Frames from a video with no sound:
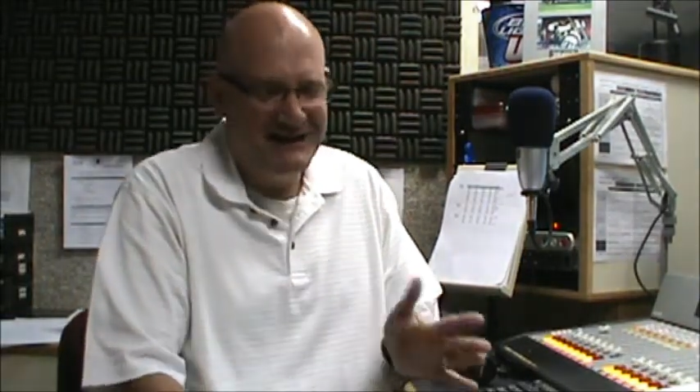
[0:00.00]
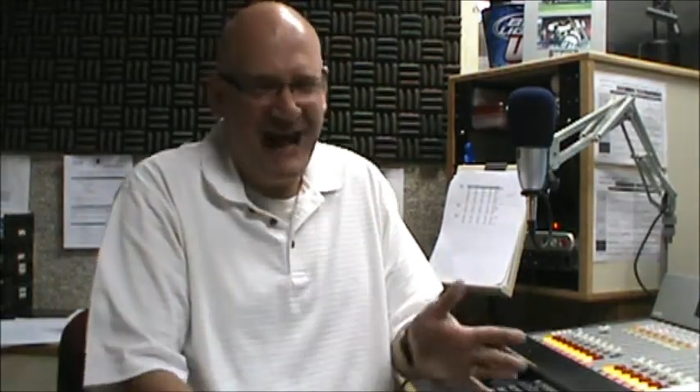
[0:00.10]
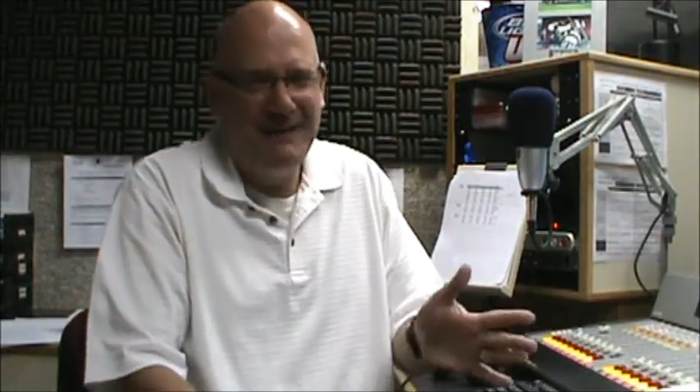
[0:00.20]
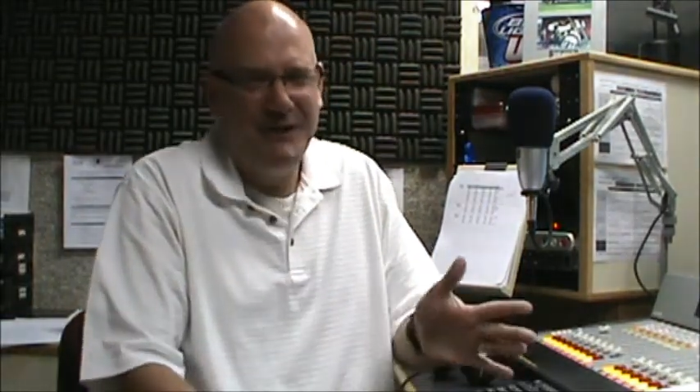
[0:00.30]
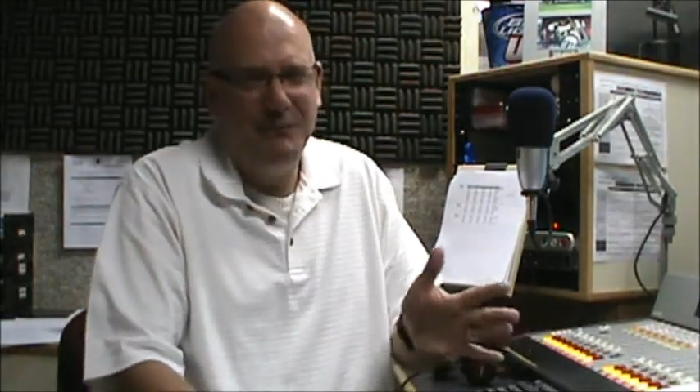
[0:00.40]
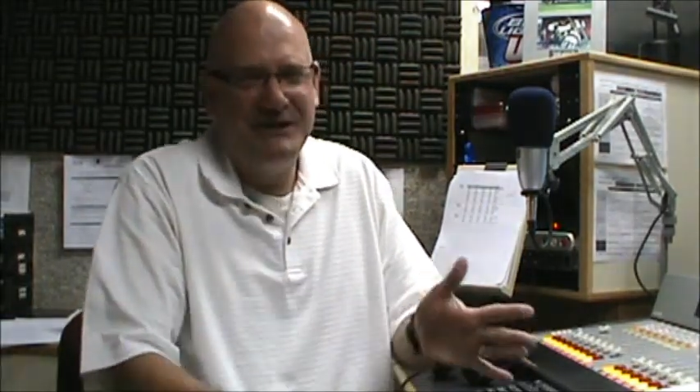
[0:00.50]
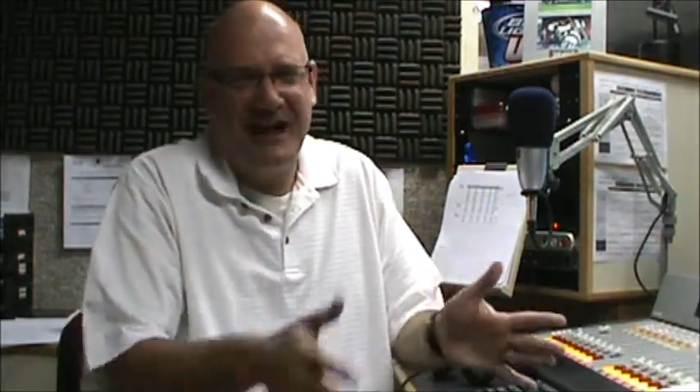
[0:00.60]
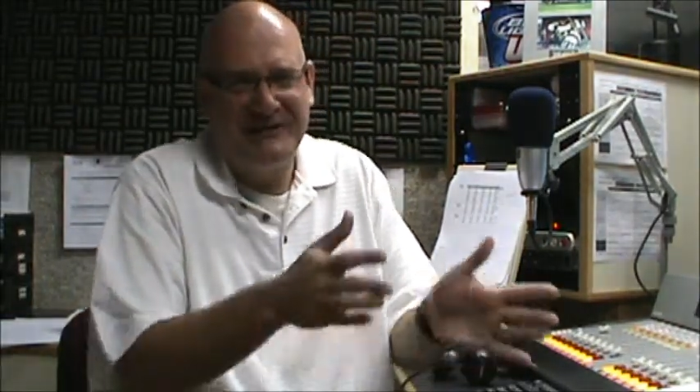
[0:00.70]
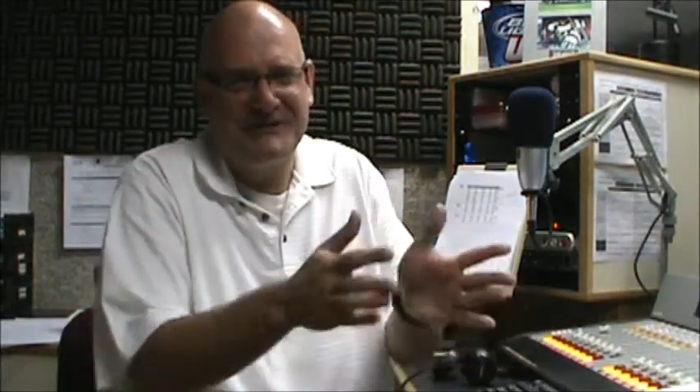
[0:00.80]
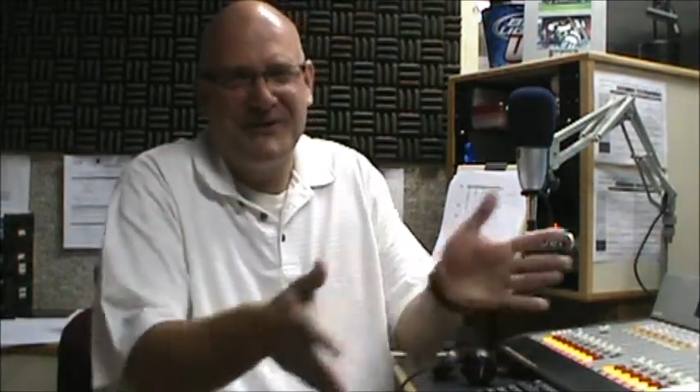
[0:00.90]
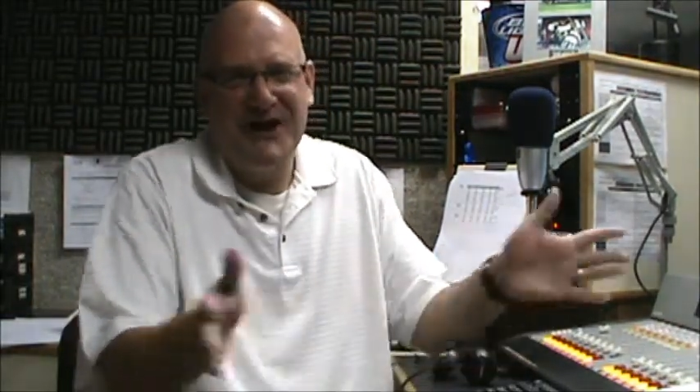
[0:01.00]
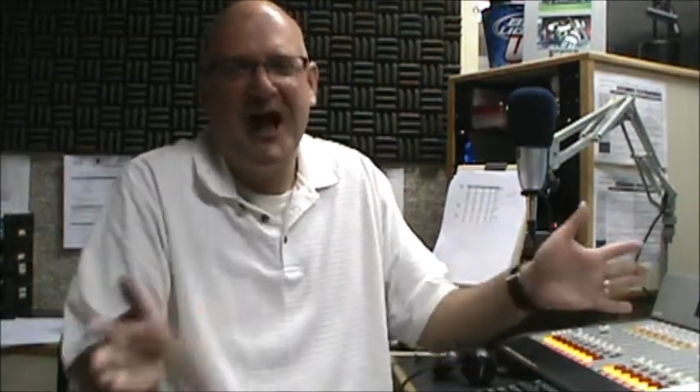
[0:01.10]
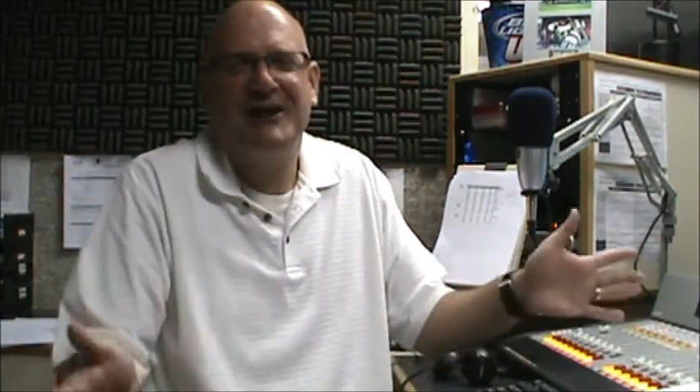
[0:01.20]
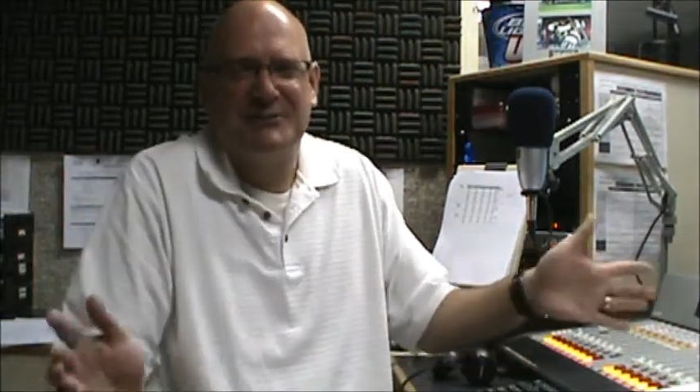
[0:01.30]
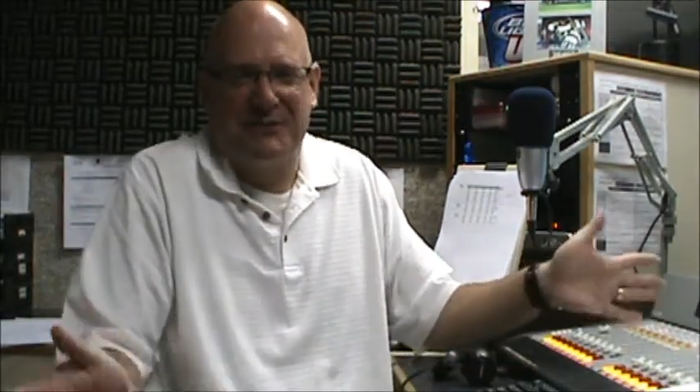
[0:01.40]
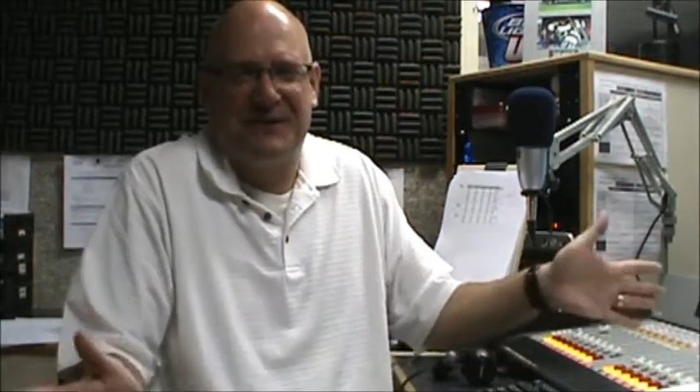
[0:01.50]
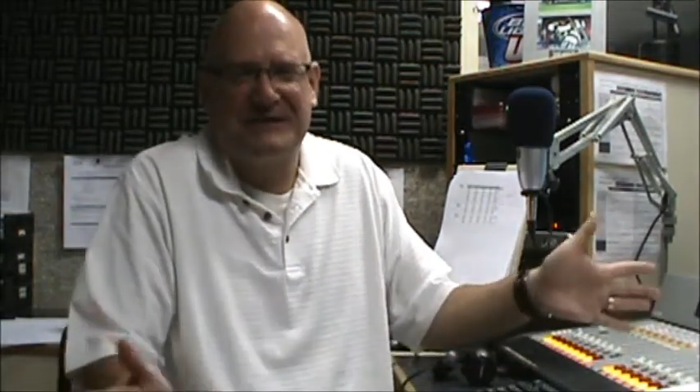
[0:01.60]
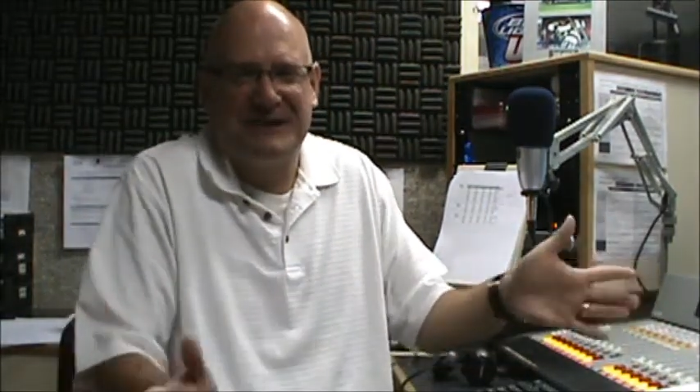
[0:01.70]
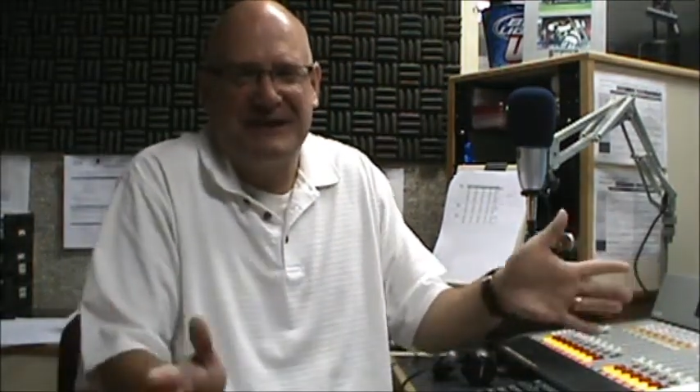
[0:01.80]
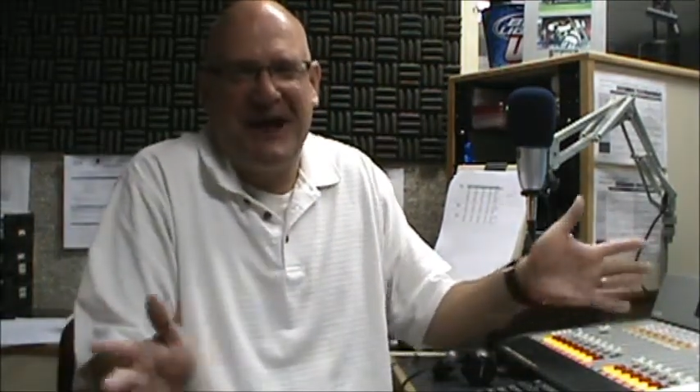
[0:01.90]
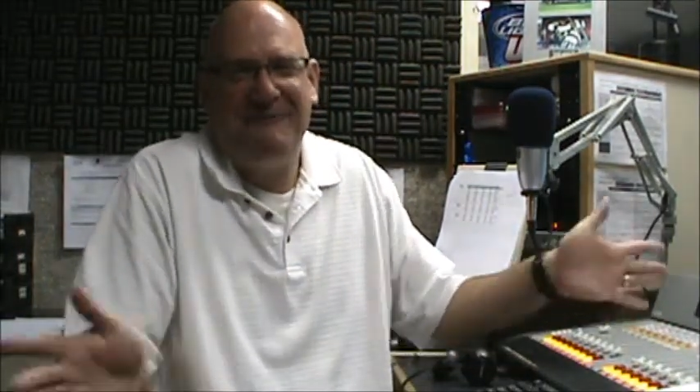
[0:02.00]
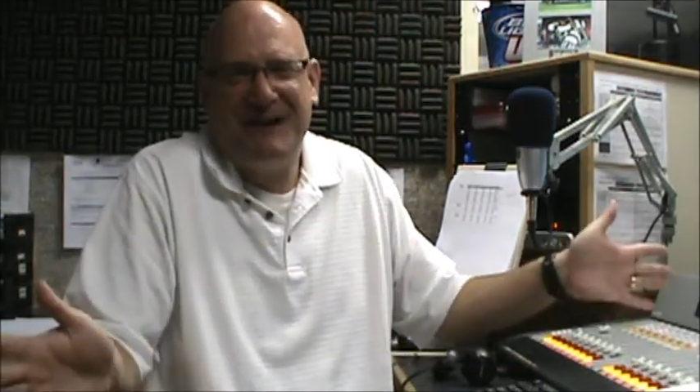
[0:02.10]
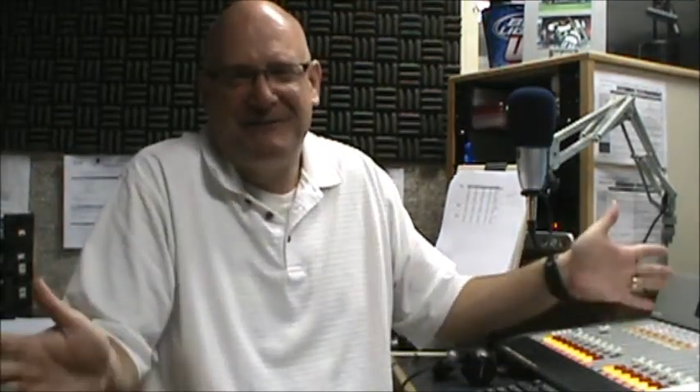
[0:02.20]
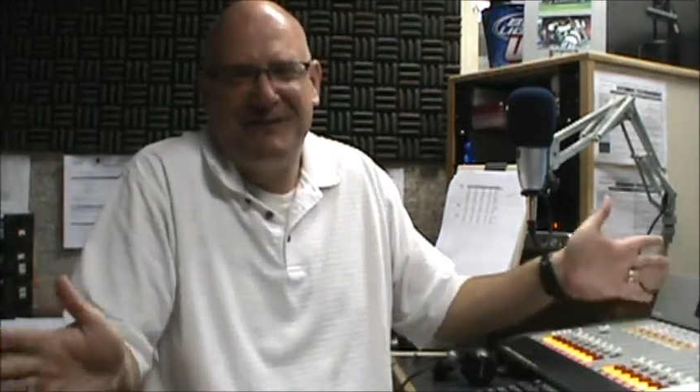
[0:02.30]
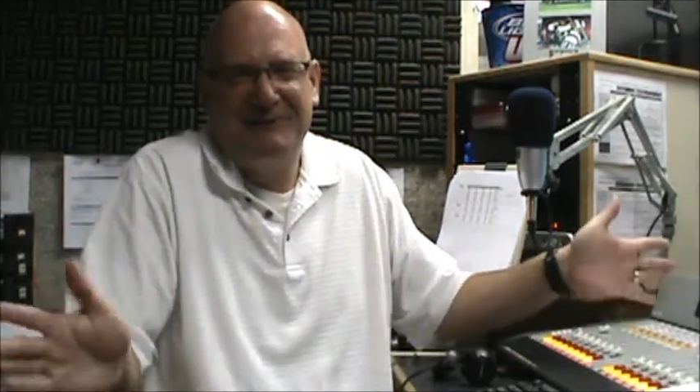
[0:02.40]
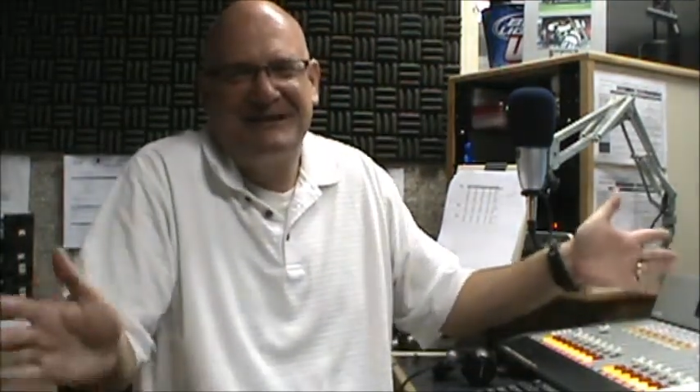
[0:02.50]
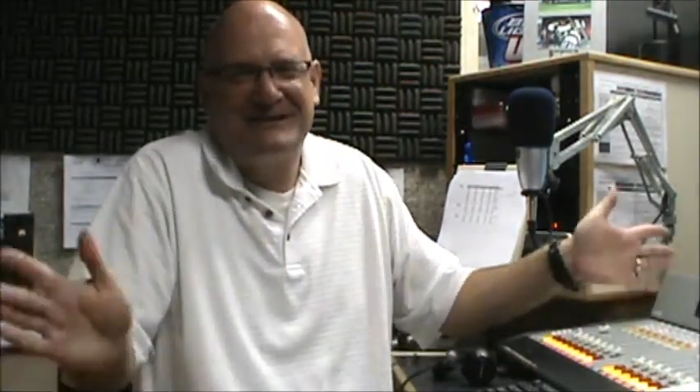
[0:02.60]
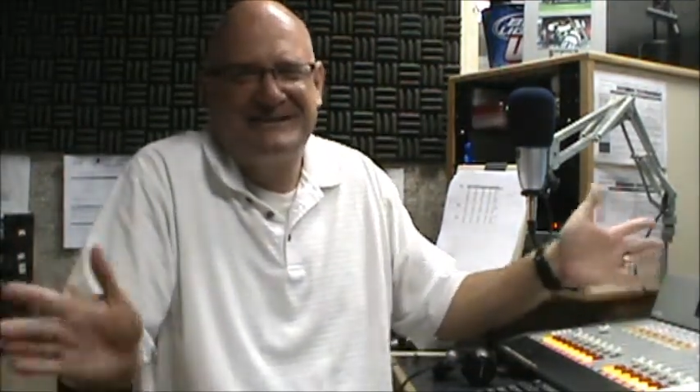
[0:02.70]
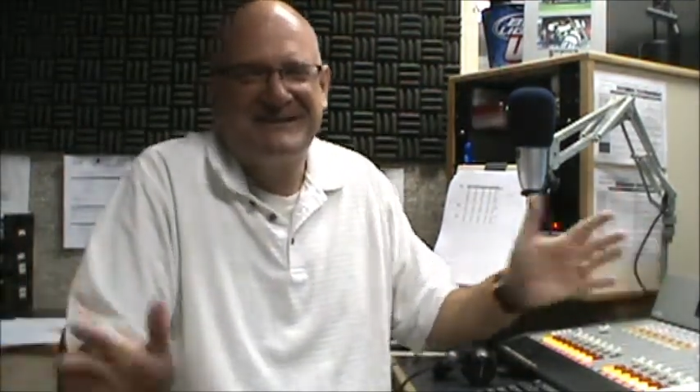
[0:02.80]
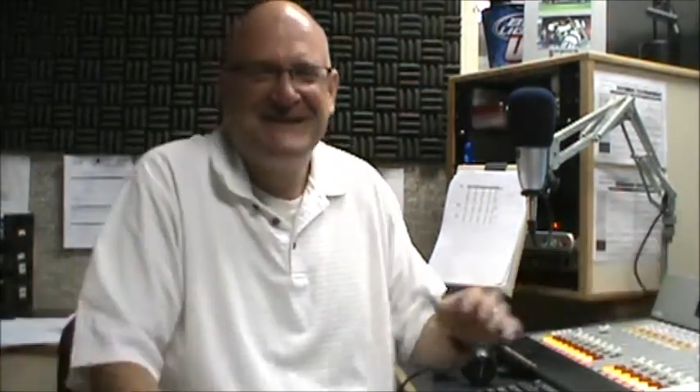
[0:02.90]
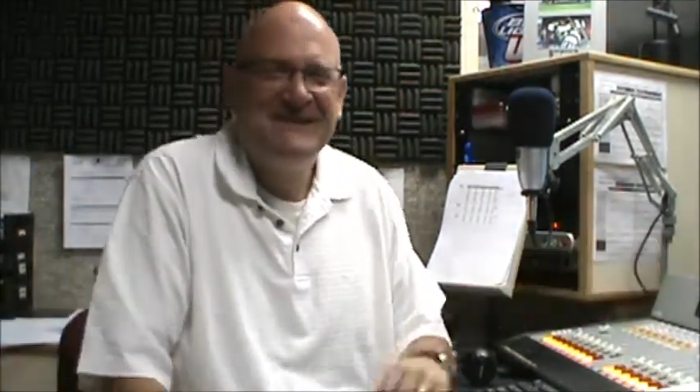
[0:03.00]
name that would not stir controversy. I mean, we would just,